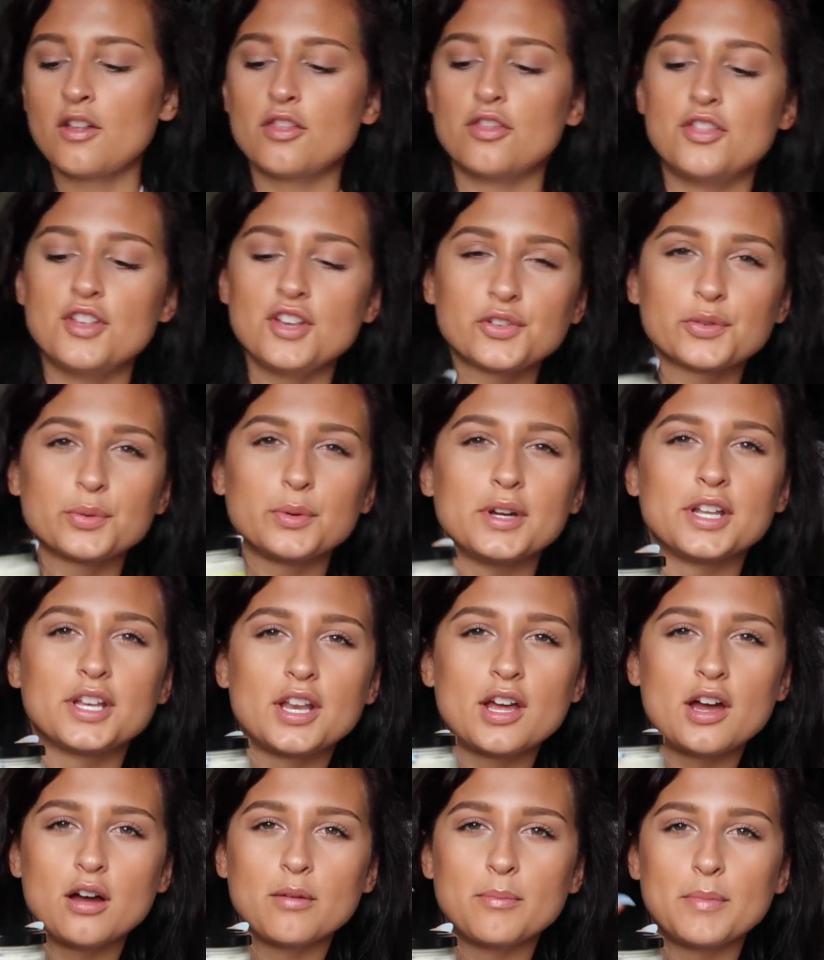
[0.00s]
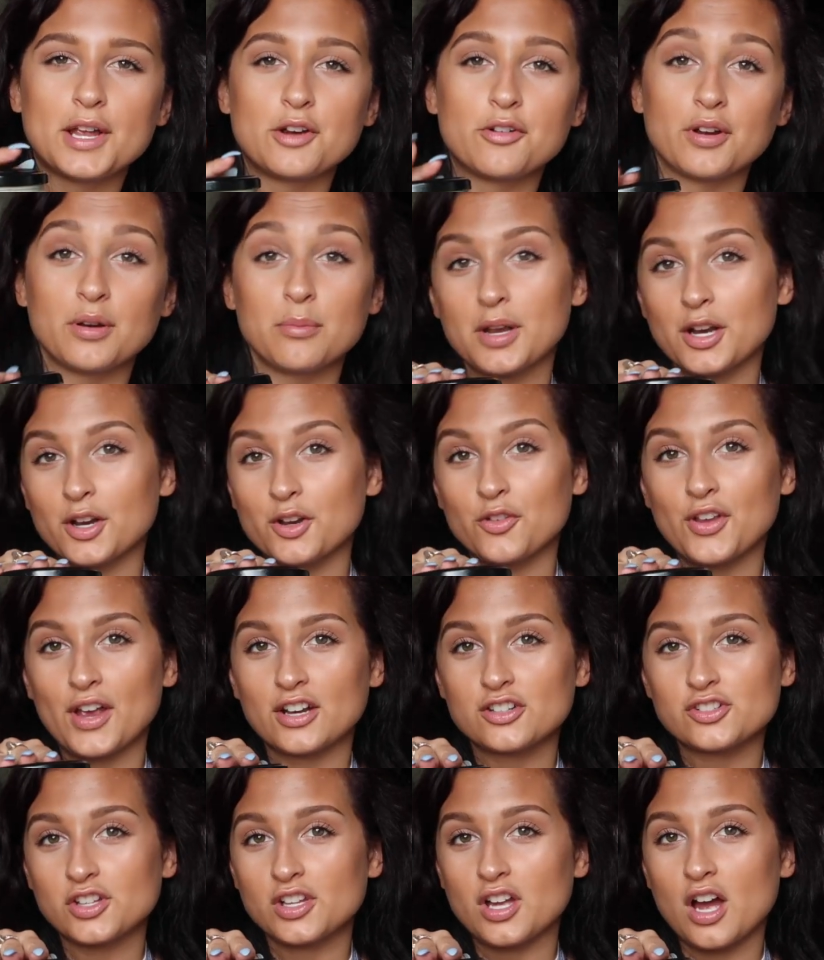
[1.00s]
This one my grandparents
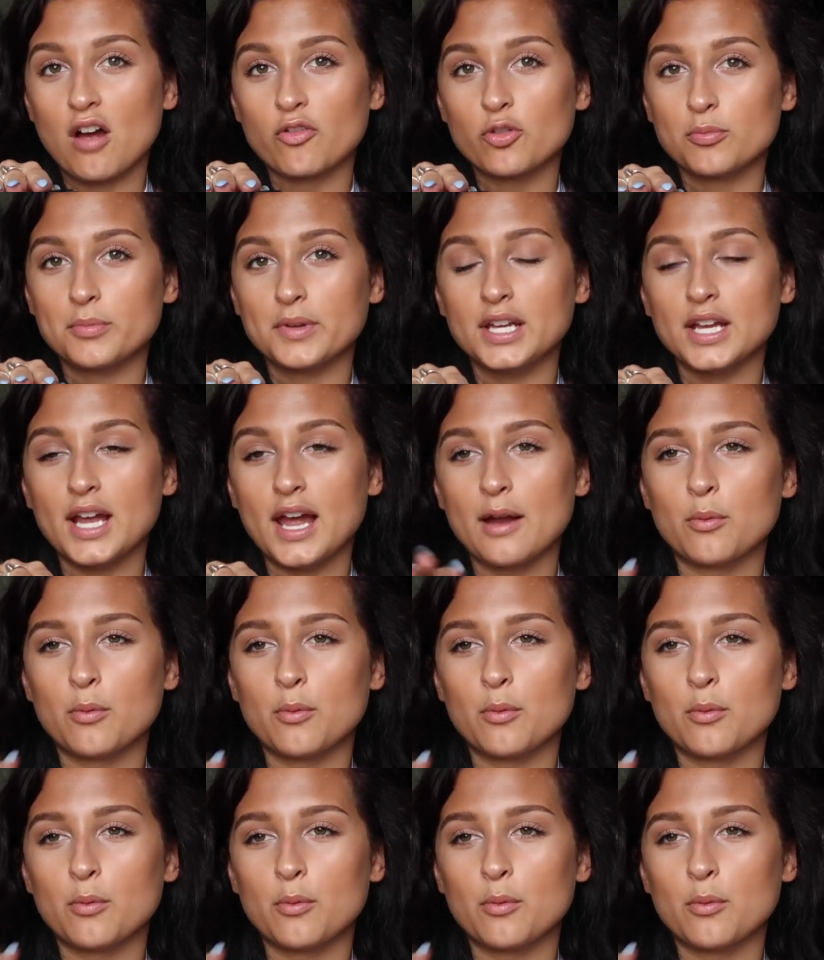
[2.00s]
actually got for me.